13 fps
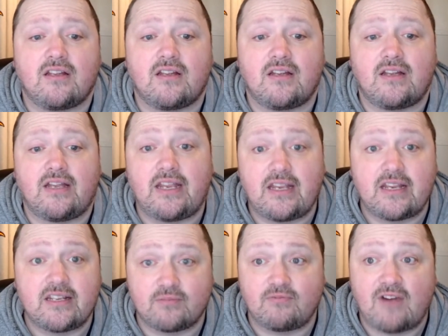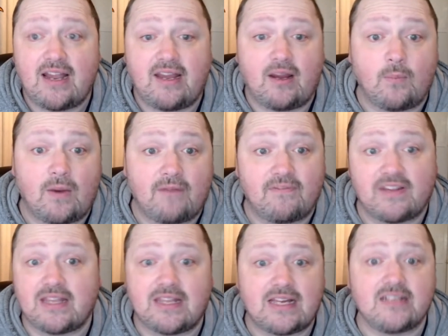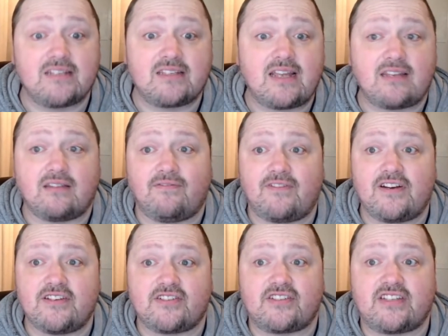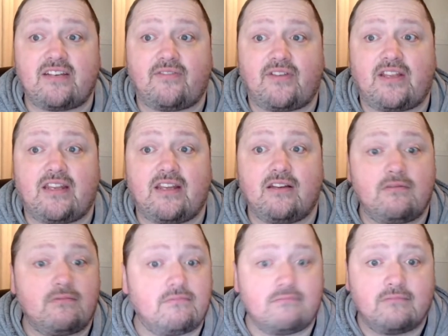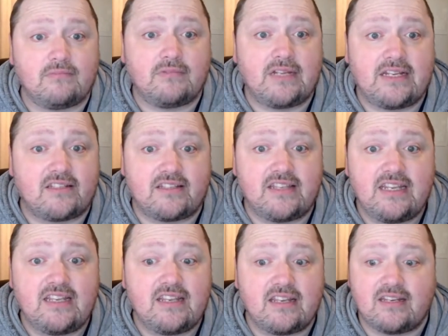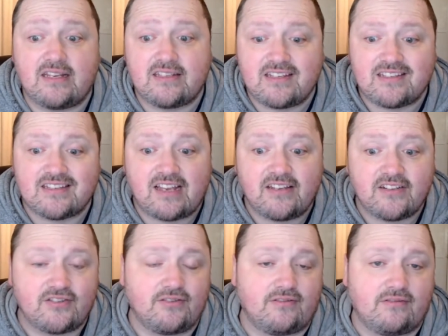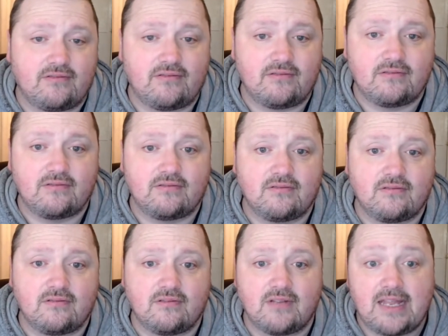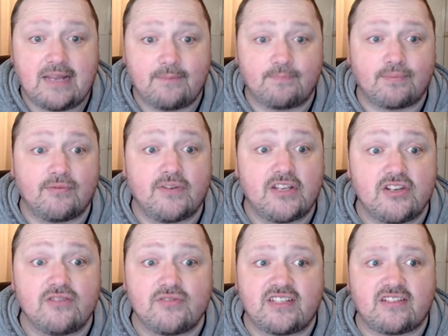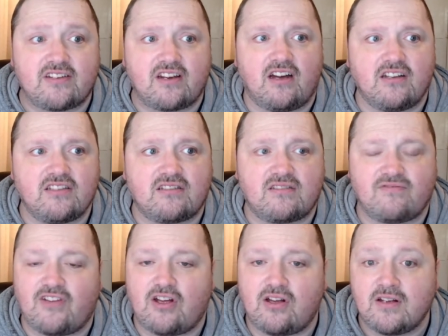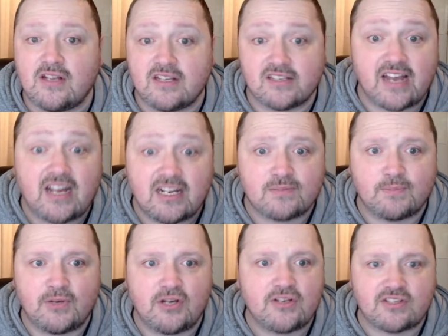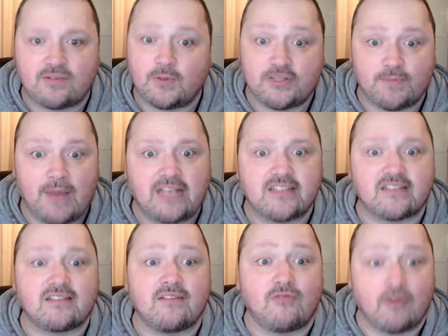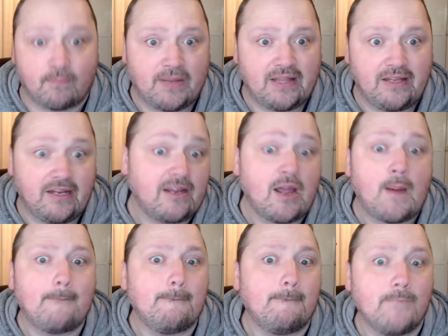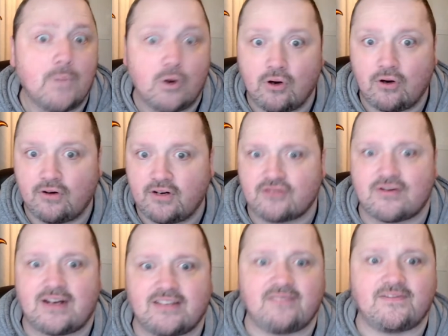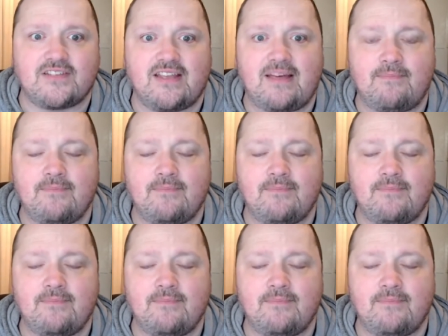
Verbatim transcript: He is right in everything that he said. The French T V deal is needed, it's essential. It reduces costs for Sky Sports, so which makes Rugby League more attractive to them.